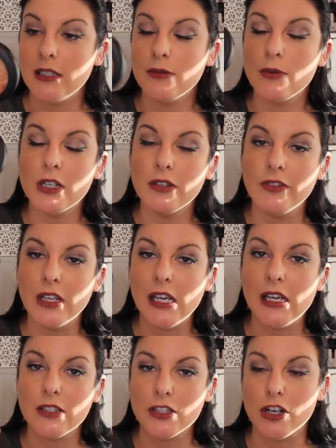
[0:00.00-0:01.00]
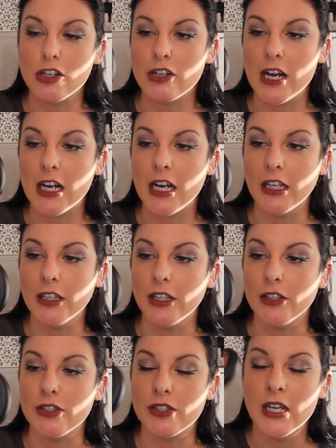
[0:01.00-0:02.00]
is one of the Star Trek
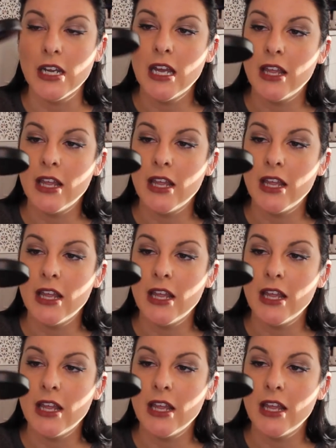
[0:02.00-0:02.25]
highlighters.